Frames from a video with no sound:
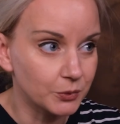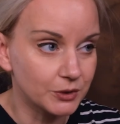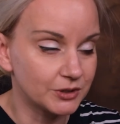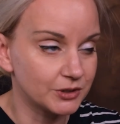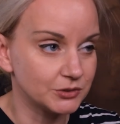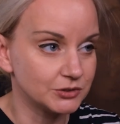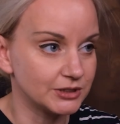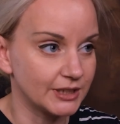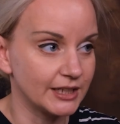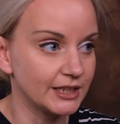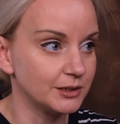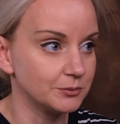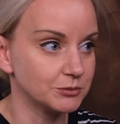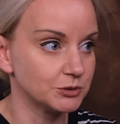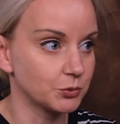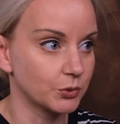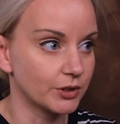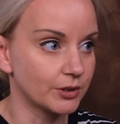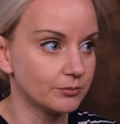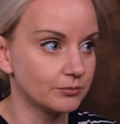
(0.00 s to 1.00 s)
what those
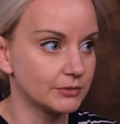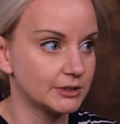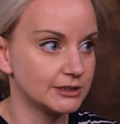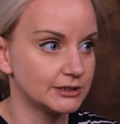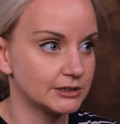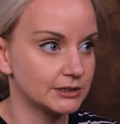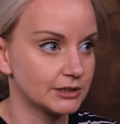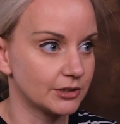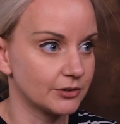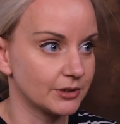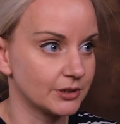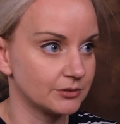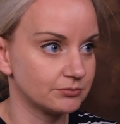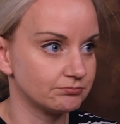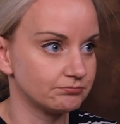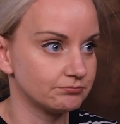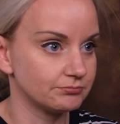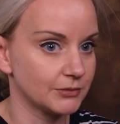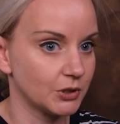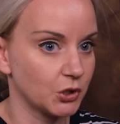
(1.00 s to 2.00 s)
items were. Is there an
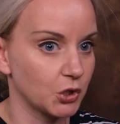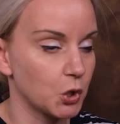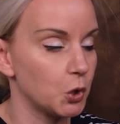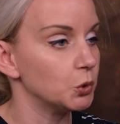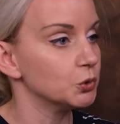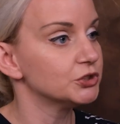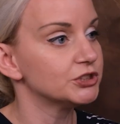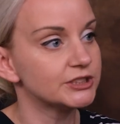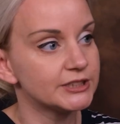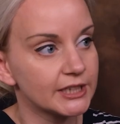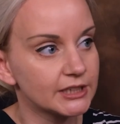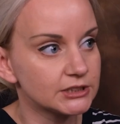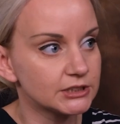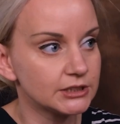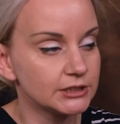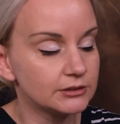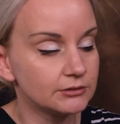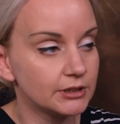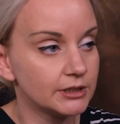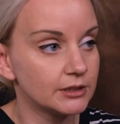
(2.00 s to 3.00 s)
occult
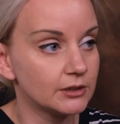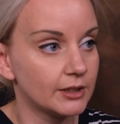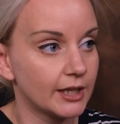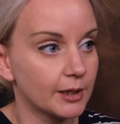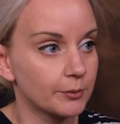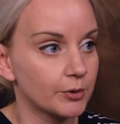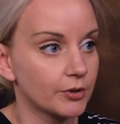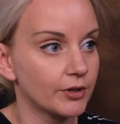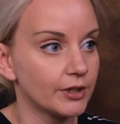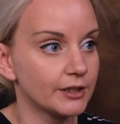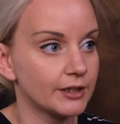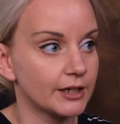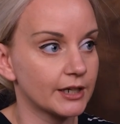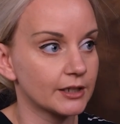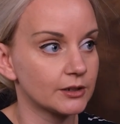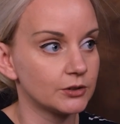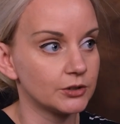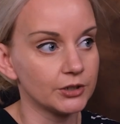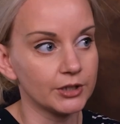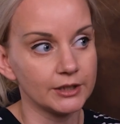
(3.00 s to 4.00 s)
section in the library that I
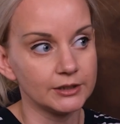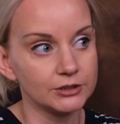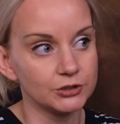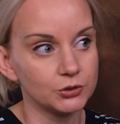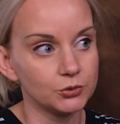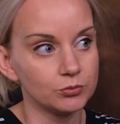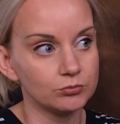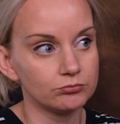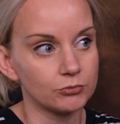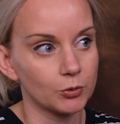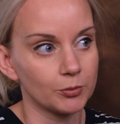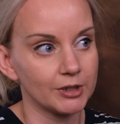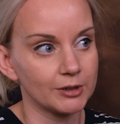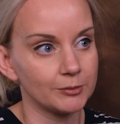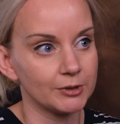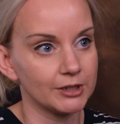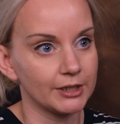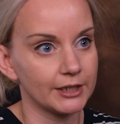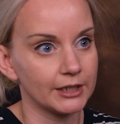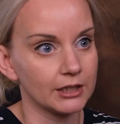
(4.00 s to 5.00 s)
can look into? Or
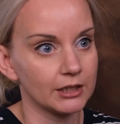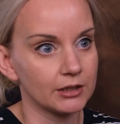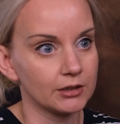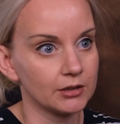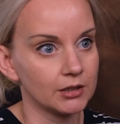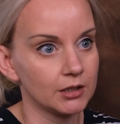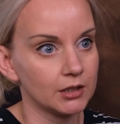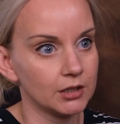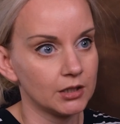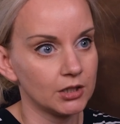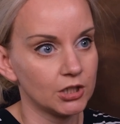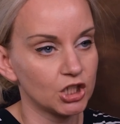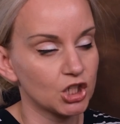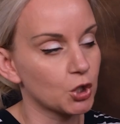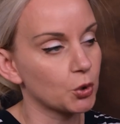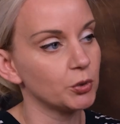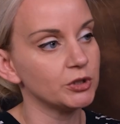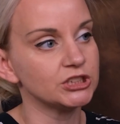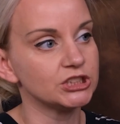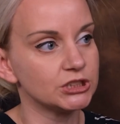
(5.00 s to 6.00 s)
maybe like
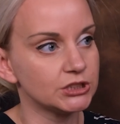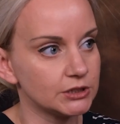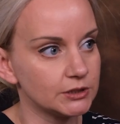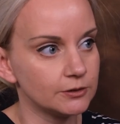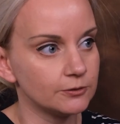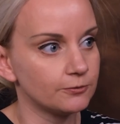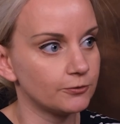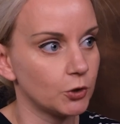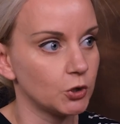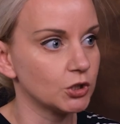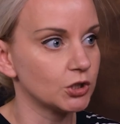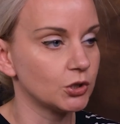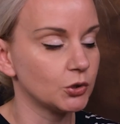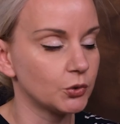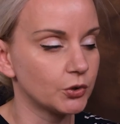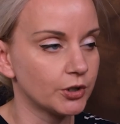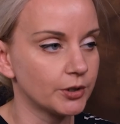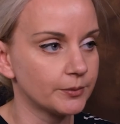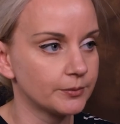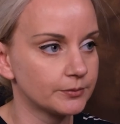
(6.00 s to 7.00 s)
Christian
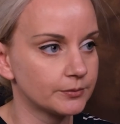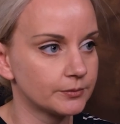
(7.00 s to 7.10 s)
folklore?